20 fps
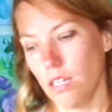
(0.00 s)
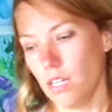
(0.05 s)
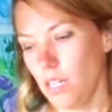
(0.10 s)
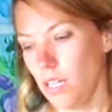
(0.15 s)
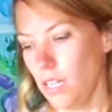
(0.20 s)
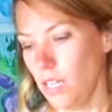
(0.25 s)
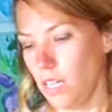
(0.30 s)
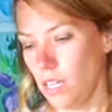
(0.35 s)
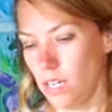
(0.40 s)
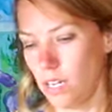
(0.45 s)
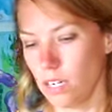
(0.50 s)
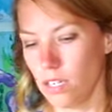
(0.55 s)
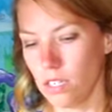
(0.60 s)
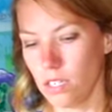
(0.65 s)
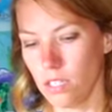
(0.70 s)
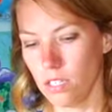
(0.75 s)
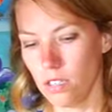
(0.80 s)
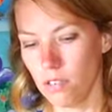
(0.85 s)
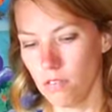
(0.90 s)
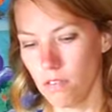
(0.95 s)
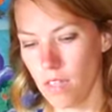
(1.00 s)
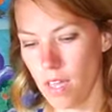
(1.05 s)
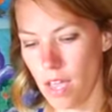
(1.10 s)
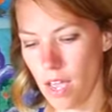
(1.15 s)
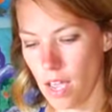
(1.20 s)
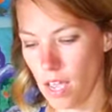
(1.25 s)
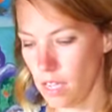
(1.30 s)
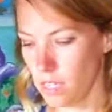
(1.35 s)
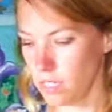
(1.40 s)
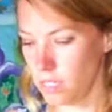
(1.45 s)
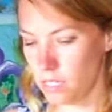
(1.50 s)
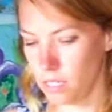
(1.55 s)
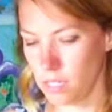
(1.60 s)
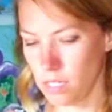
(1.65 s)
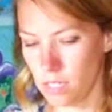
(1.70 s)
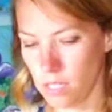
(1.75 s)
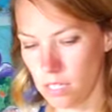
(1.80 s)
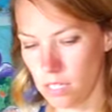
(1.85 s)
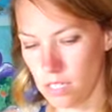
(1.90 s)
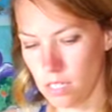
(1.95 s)
and glue that
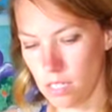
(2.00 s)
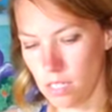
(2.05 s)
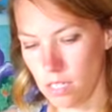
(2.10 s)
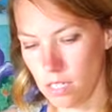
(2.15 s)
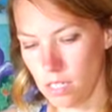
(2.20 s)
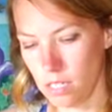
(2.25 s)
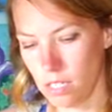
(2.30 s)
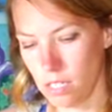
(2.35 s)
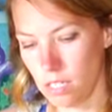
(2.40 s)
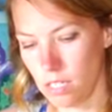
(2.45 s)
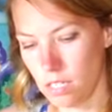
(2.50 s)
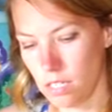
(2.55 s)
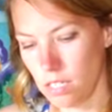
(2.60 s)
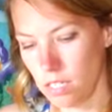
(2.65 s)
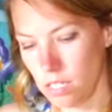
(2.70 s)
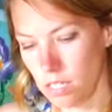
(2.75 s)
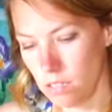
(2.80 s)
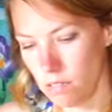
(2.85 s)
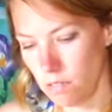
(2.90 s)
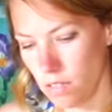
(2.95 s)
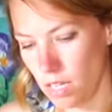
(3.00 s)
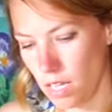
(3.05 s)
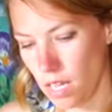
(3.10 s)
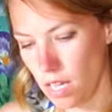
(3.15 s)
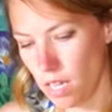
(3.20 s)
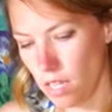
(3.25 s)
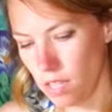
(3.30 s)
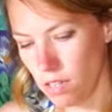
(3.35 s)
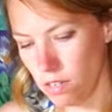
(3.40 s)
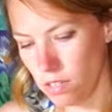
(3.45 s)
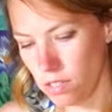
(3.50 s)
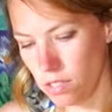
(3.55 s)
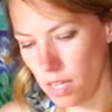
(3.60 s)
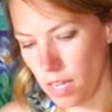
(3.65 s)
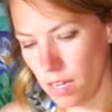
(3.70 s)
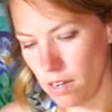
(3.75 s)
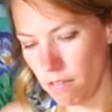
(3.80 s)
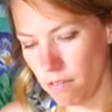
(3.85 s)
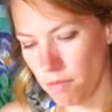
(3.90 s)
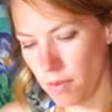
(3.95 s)
to the other
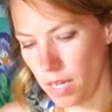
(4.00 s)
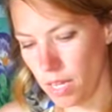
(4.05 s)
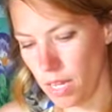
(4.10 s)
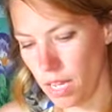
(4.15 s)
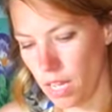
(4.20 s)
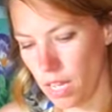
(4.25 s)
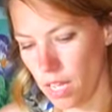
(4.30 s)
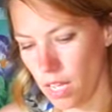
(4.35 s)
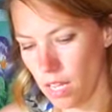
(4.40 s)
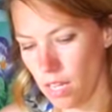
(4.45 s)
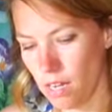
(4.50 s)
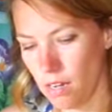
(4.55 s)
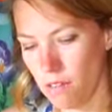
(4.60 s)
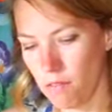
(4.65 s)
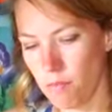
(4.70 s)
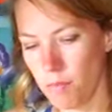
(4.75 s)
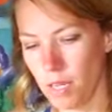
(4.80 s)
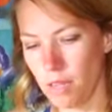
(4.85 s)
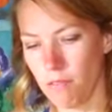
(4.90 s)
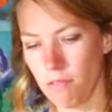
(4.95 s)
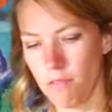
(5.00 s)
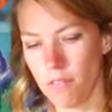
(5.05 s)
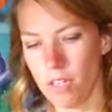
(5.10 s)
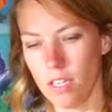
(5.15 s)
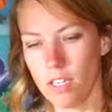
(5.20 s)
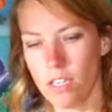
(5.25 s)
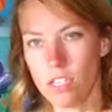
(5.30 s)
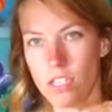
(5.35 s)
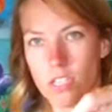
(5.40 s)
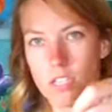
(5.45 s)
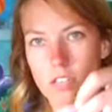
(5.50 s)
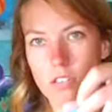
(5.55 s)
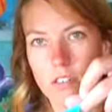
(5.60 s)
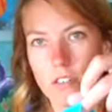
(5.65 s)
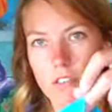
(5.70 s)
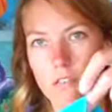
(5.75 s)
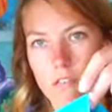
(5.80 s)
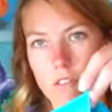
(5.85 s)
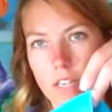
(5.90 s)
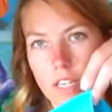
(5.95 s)
side of my head of my fish
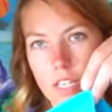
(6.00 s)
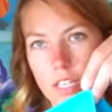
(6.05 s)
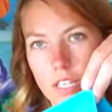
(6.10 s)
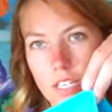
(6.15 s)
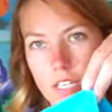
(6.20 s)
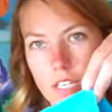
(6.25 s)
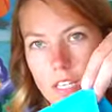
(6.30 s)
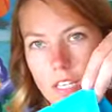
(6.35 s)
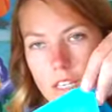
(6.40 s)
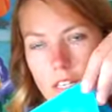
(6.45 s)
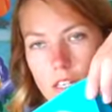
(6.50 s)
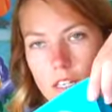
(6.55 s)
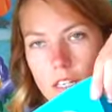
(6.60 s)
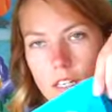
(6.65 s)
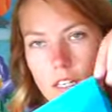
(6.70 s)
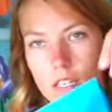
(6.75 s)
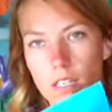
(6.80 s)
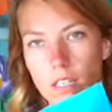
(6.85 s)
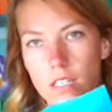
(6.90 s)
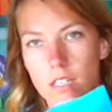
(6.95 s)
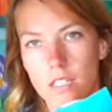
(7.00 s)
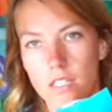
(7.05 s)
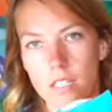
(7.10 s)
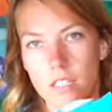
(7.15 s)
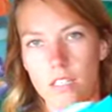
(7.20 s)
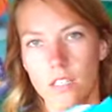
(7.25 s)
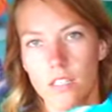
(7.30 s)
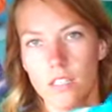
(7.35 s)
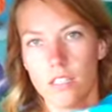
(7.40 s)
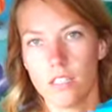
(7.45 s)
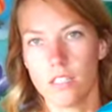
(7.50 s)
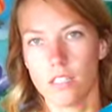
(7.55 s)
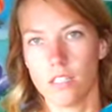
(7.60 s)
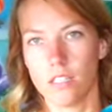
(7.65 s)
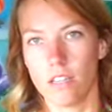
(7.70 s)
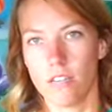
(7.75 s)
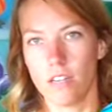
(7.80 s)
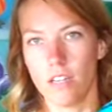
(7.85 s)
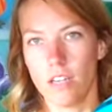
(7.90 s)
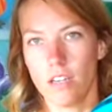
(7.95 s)
right here.
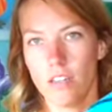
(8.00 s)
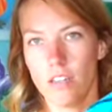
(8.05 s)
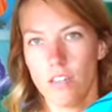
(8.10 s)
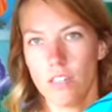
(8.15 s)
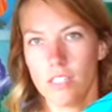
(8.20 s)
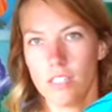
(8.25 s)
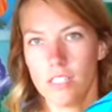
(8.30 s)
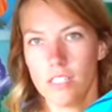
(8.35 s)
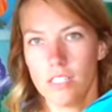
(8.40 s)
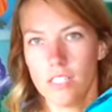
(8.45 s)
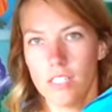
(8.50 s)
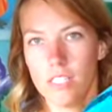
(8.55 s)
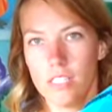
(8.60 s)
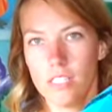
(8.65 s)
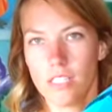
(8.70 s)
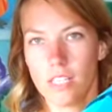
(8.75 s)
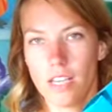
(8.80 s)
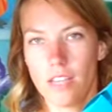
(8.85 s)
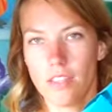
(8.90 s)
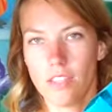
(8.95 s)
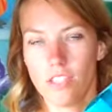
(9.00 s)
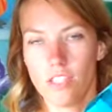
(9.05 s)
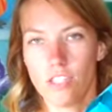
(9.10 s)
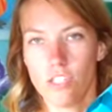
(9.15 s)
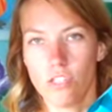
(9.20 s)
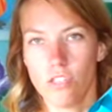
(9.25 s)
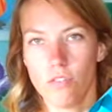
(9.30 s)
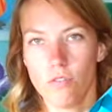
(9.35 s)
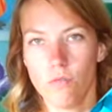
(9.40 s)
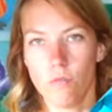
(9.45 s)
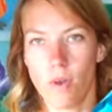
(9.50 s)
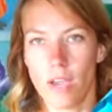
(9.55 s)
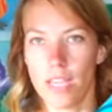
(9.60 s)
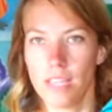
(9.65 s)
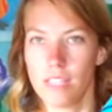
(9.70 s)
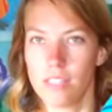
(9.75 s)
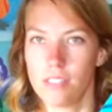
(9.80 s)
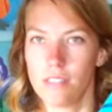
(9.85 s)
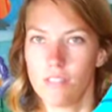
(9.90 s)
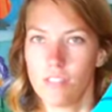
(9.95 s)
So now you can see he's got the 2
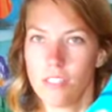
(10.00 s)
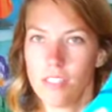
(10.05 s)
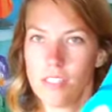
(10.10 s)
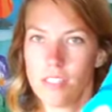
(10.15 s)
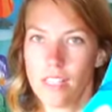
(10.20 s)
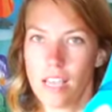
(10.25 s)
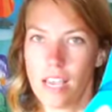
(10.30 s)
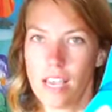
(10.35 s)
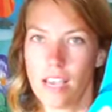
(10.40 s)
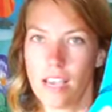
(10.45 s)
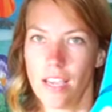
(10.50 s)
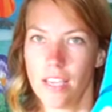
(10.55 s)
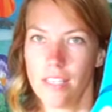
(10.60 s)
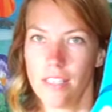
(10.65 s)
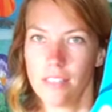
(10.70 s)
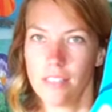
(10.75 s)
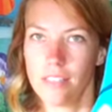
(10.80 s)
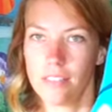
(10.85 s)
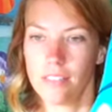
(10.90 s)
whites for his eyes.